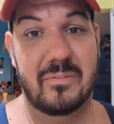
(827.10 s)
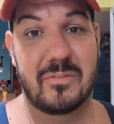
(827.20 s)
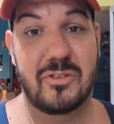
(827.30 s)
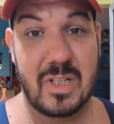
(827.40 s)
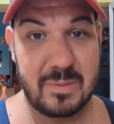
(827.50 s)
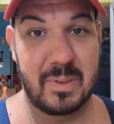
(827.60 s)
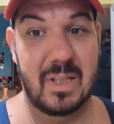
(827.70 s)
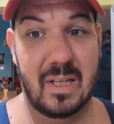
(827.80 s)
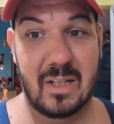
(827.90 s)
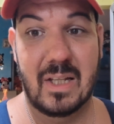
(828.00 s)
trust me,
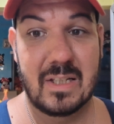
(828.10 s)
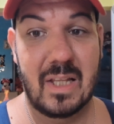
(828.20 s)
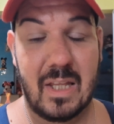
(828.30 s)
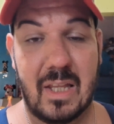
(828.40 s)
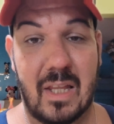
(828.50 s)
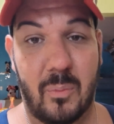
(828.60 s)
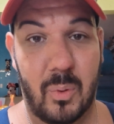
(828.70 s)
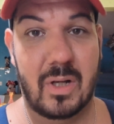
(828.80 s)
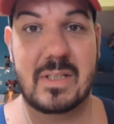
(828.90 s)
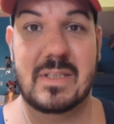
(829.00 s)
it
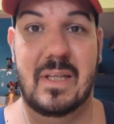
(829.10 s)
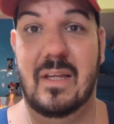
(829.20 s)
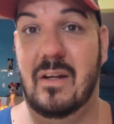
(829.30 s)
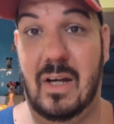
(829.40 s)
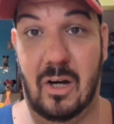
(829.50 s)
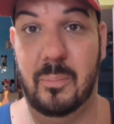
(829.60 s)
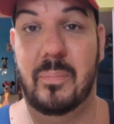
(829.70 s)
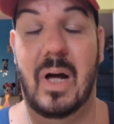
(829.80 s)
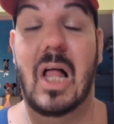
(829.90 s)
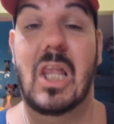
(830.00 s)
works. It'll
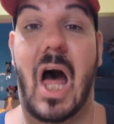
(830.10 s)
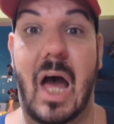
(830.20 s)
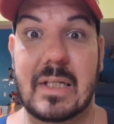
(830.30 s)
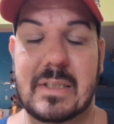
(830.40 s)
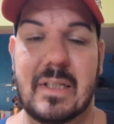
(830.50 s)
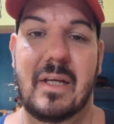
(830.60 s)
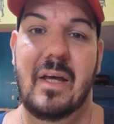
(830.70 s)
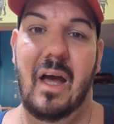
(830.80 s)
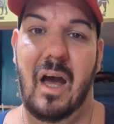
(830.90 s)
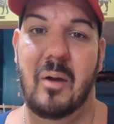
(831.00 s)
help a lot.
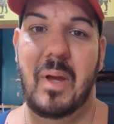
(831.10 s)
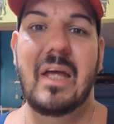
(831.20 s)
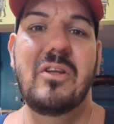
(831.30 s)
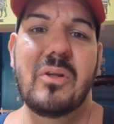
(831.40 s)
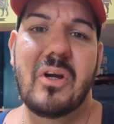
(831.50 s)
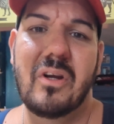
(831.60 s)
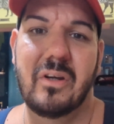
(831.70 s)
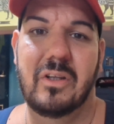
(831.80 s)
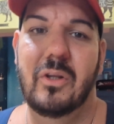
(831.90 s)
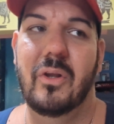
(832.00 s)
And you
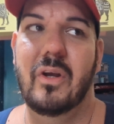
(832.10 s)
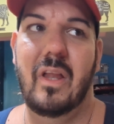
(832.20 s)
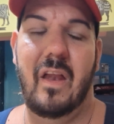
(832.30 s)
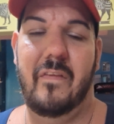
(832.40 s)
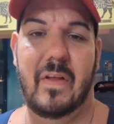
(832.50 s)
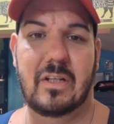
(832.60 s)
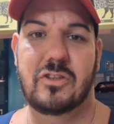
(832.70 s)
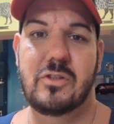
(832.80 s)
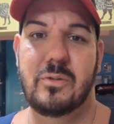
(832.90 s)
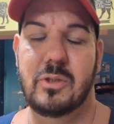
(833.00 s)
learn a lot of
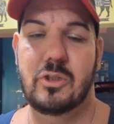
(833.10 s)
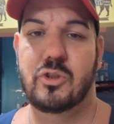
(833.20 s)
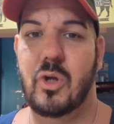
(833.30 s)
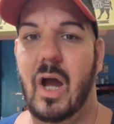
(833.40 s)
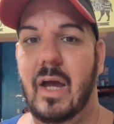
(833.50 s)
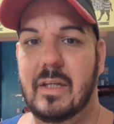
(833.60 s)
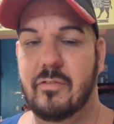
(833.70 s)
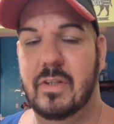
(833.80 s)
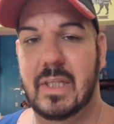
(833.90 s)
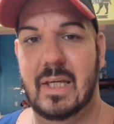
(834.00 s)
things. You try
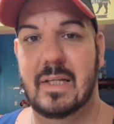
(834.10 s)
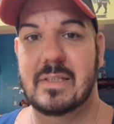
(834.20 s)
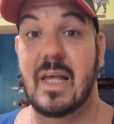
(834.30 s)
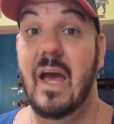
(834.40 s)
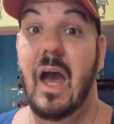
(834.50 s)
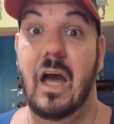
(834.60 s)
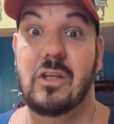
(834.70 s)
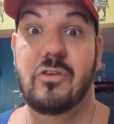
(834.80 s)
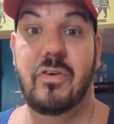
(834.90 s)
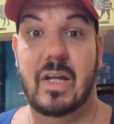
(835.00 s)
different things and
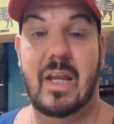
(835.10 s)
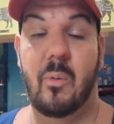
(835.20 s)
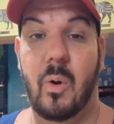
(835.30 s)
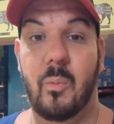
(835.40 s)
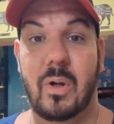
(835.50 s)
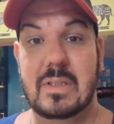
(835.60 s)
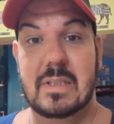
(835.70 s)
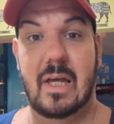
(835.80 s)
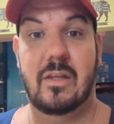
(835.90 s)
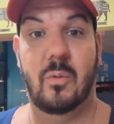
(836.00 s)
you find out what works
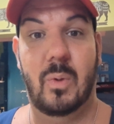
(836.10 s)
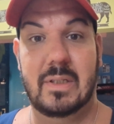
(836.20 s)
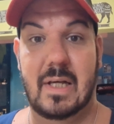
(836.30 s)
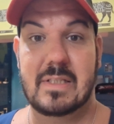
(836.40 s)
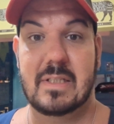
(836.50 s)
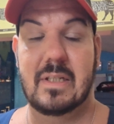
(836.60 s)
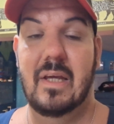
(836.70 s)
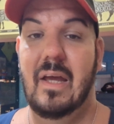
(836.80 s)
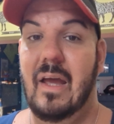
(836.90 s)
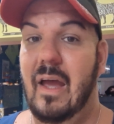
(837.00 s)
together and what doesn't.
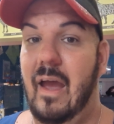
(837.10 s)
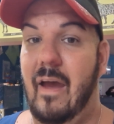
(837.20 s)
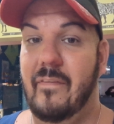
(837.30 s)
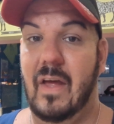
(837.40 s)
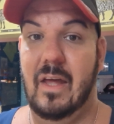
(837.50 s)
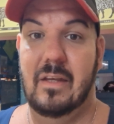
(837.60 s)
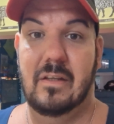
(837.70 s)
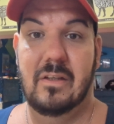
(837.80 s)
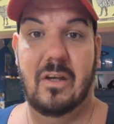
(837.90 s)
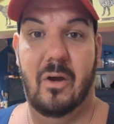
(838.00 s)
And then,
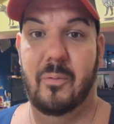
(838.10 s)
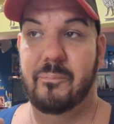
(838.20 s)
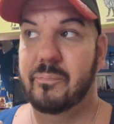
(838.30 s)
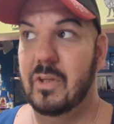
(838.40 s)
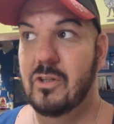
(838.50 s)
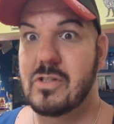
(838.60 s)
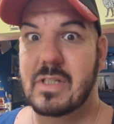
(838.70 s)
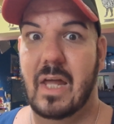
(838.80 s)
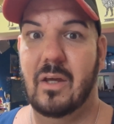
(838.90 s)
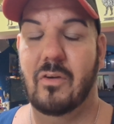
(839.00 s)
you
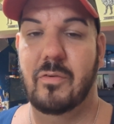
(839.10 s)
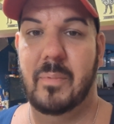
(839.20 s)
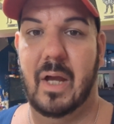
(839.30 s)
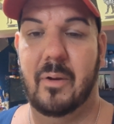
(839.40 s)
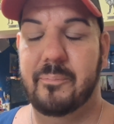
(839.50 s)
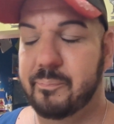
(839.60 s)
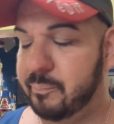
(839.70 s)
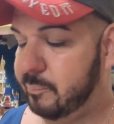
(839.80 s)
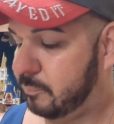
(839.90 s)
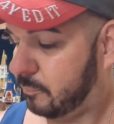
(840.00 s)
just kind of go from there.
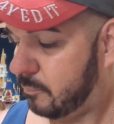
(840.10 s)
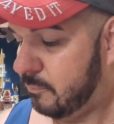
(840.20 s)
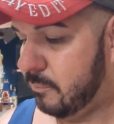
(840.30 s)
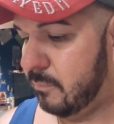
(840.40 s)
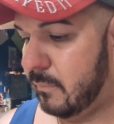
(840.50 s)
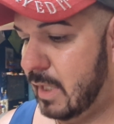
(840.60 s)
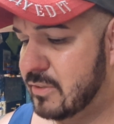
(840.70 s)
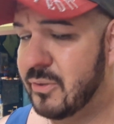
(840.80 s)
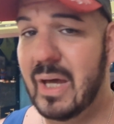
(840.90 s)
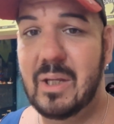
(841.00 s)

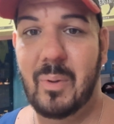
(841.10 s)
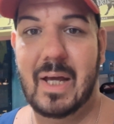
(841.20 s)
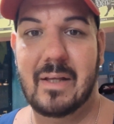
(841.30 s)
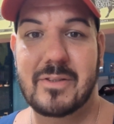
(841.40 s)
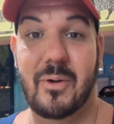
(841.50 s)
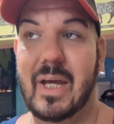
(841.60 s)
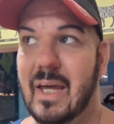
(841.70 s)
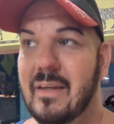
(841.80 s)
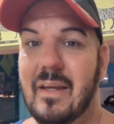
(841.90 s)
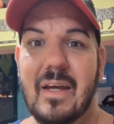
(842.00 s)
So anyway, so
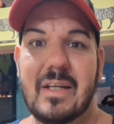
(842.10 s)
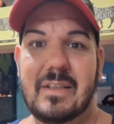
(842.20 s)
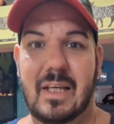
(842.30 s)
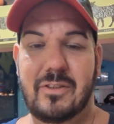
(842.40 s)
again, day